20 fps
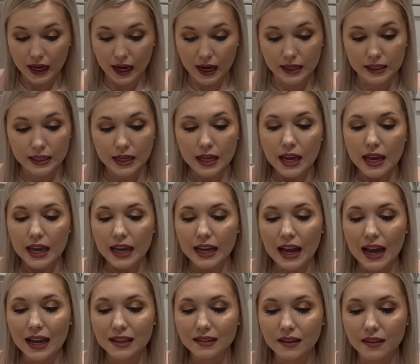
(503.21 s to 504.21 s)
and
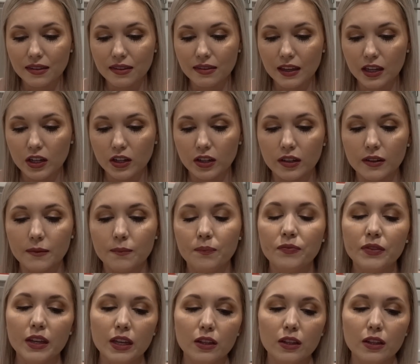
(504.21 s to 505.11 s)
it has a thicker,